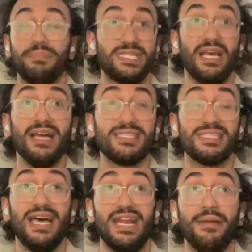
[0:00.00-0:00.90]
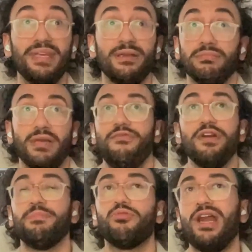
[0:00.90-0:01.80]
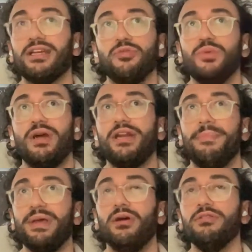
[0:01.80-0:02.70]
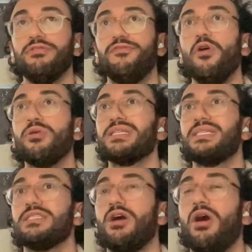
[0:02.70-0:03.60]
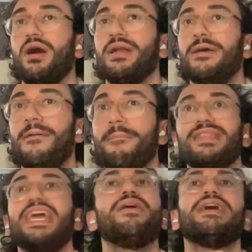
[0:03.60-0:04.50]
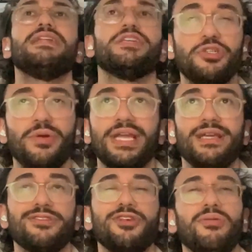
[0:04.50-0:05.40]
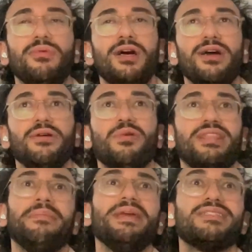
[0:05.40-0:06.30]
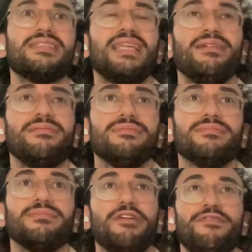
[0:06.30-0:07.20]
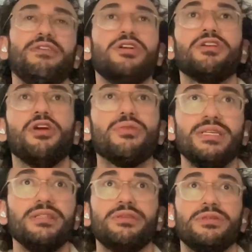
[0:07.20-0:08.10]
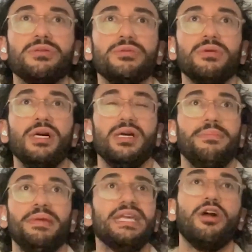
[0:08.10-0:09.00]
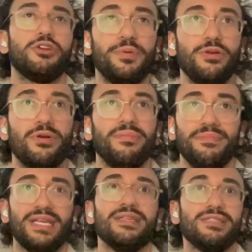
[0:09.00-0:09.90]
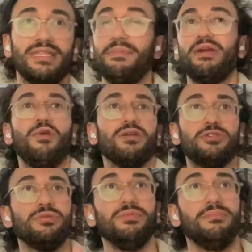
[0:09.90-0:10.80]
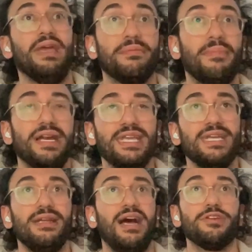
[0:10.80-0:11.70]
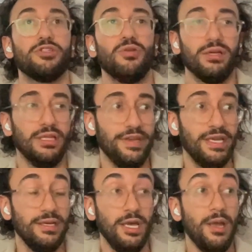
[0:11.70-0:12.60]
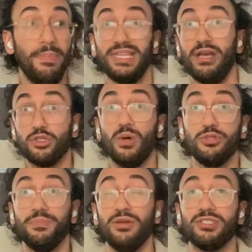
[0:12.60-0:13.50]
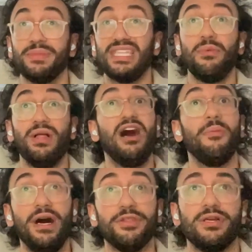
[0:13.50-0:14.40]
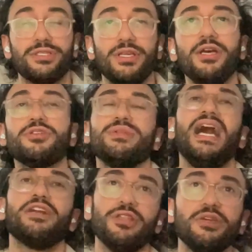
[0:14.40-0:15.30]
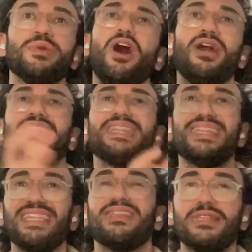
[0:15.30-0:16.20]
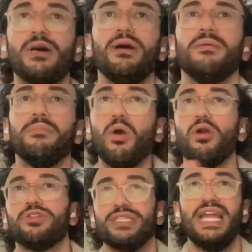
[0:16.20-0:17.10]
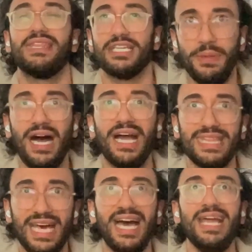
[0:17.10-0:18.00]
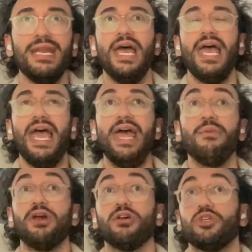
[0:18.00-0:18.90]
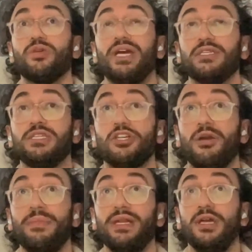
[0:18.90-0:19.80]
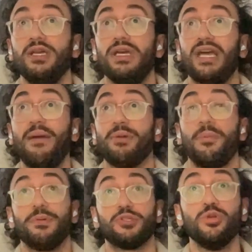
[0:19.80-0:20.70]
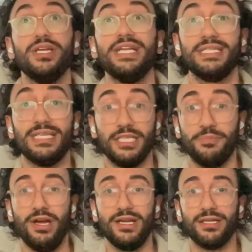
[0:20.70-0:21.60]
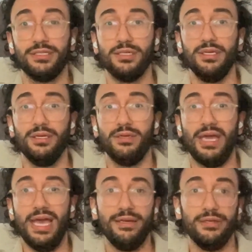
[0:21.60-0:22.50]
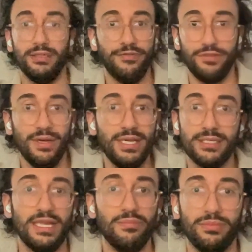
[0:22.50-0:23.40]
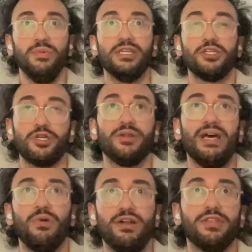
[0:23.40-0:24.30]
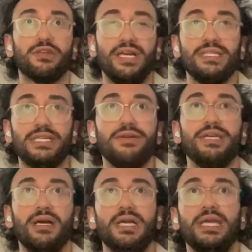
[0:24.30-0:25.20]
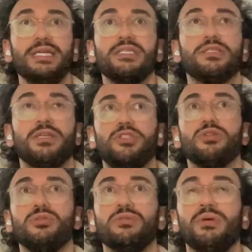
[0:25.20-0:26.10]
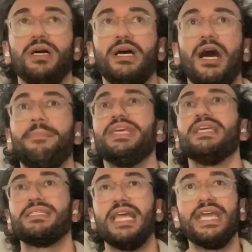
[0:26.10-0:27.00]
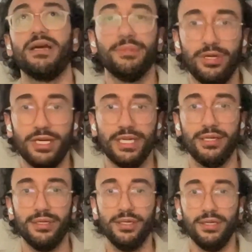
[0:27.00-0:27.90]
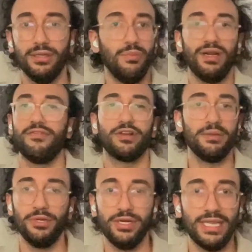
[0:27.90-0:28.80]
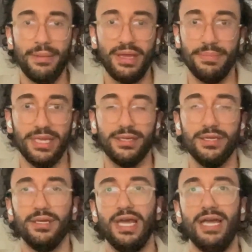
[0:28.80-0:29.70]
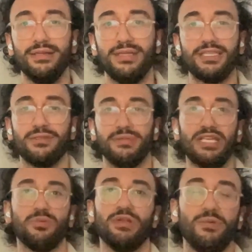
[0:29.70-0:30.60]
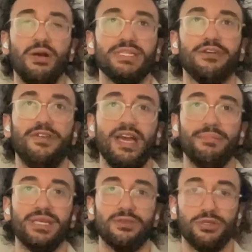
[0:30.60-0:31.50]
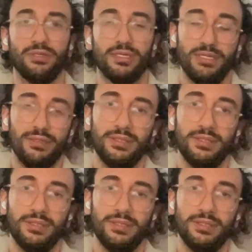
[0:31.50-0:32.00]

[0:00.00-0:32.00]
besides that, I mean, every product we try to build focuses on their industry. So what that means is that a founder goes into being an entrepreneur because they might want to make money and have a strong living, but they also want to build something that will help others. So naturally, we audit the morals and ethics behind that. And we also try to determine how much opportunity is in this product. And if there is, then we ensure that one of the criteria is to appease a community, whatever community that might be. And that's really what we define by social good.